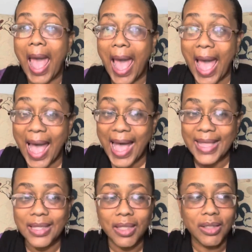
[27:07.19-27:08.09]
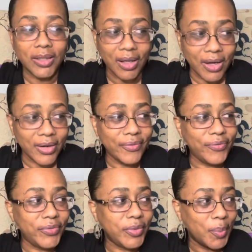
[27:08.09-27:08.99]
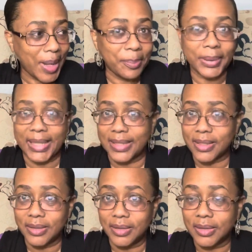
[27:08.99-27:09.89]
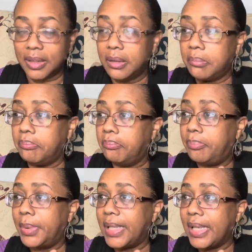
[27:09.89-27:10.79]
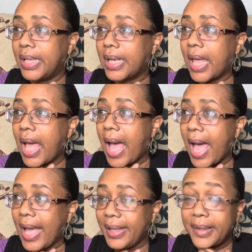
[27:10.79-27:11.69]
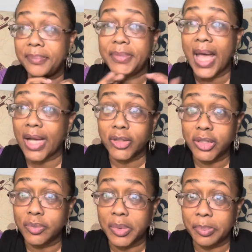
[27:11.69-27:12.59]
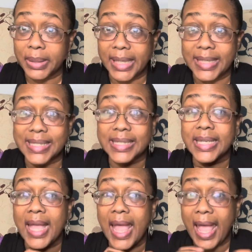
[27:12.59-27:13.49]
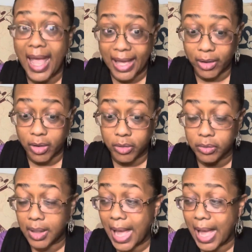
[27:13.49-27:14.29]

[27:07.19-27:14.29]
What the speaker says: I love the way plants look, but I am not good with plants at all.